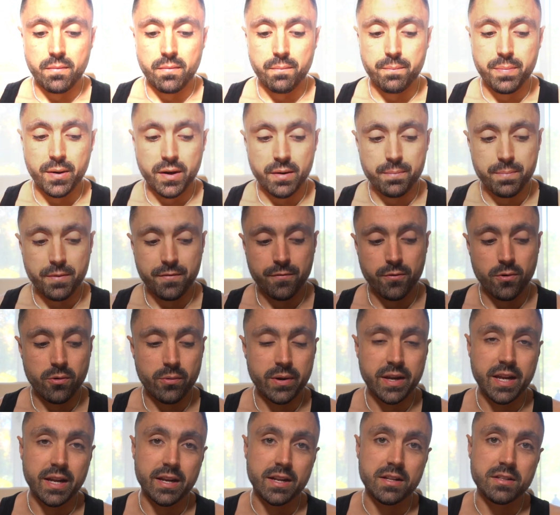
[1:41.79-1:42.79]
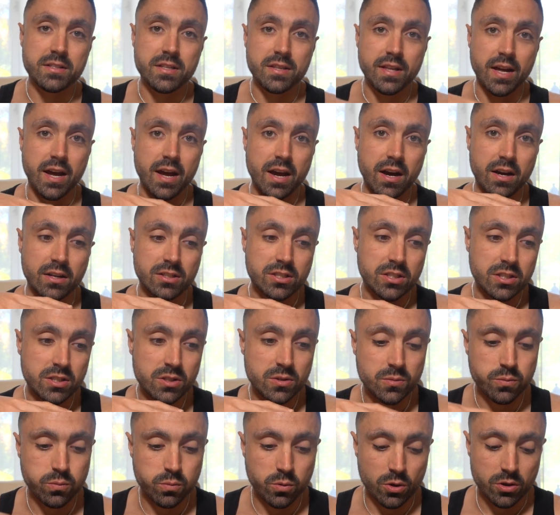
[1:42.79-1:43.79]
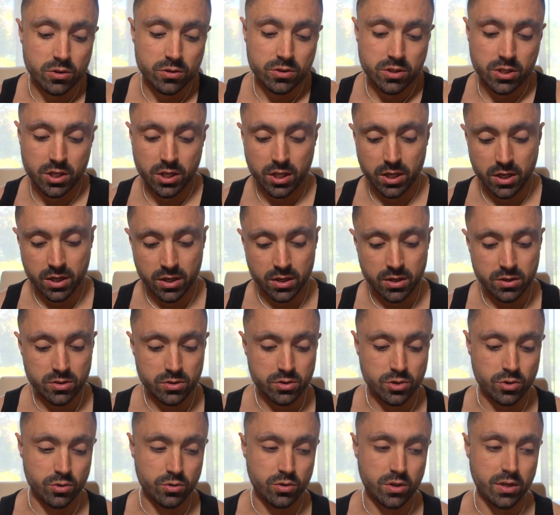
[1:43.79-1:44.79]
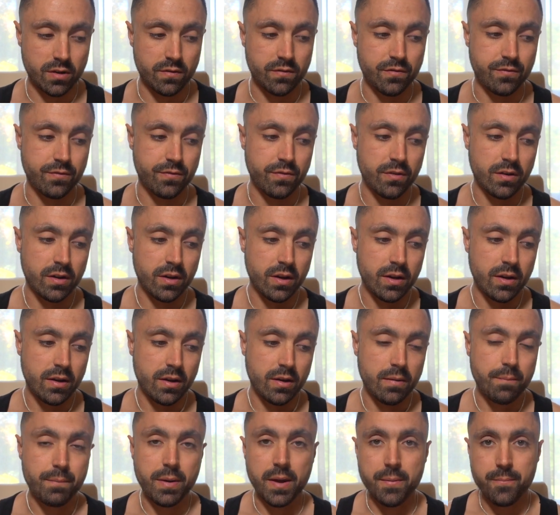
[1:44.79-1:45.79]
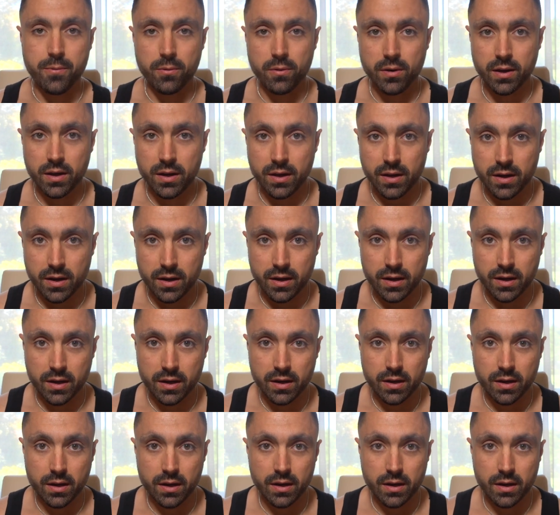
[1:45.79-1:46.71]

But before we get into that, I just want to give people a, uh,